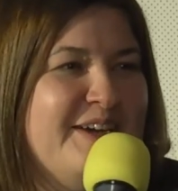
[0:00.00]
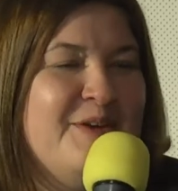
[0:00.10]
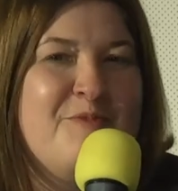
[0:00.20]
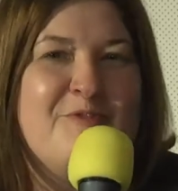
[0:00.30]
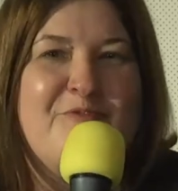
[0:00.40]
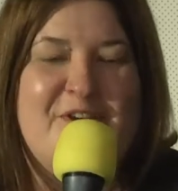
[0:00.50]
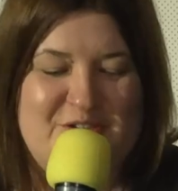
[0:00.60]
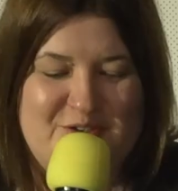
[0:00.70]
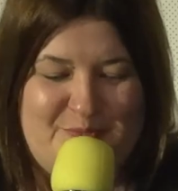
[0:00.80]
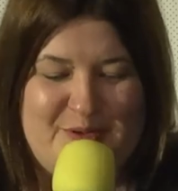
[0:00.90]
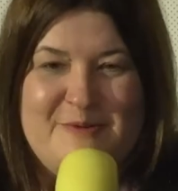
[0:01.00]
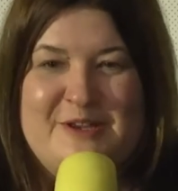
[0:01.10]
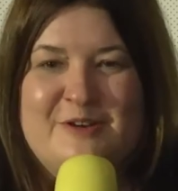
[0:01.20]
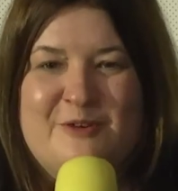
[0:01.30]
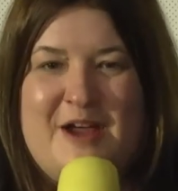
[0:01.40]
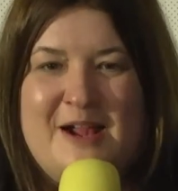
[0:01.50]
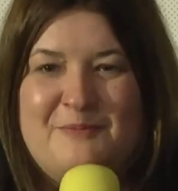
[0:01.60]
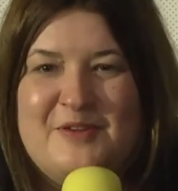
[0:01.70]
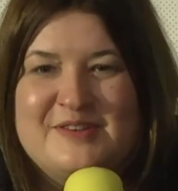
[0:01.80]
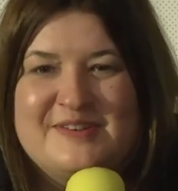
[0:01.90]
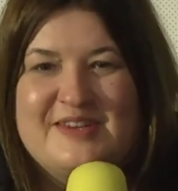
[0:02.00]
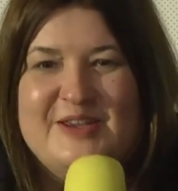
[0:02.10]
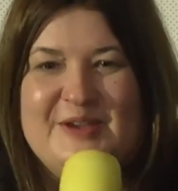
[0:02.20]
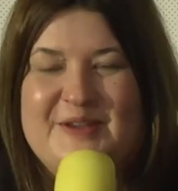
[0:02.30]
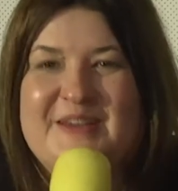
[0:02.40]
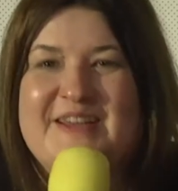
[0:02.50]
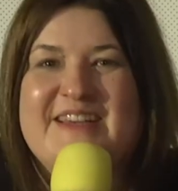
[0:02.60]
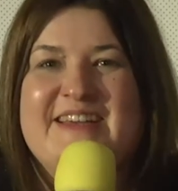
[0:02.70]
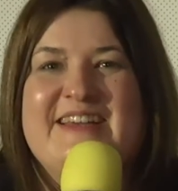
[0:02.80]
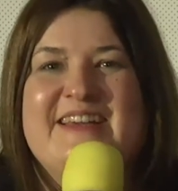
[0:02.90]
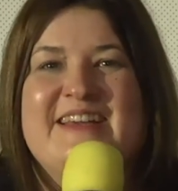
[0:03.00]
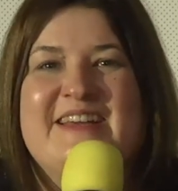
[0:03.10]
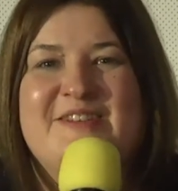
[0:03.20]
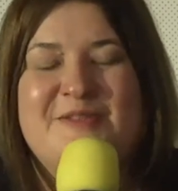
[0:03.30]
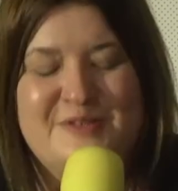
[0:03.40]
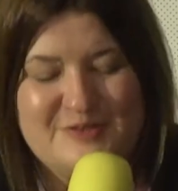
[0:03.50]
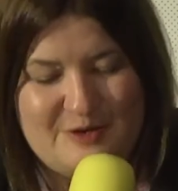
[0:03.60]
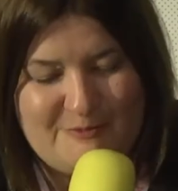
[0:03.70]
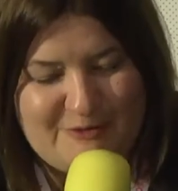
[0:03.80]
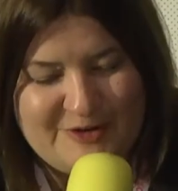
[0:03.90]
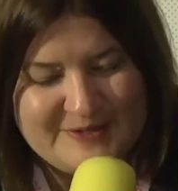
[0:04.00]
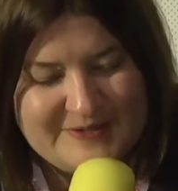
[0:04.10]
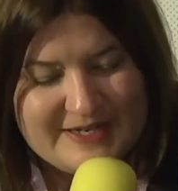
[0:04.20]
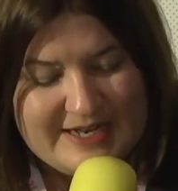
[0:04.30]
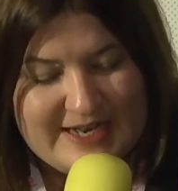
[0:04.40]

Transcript: professional people here who helped us do this conference.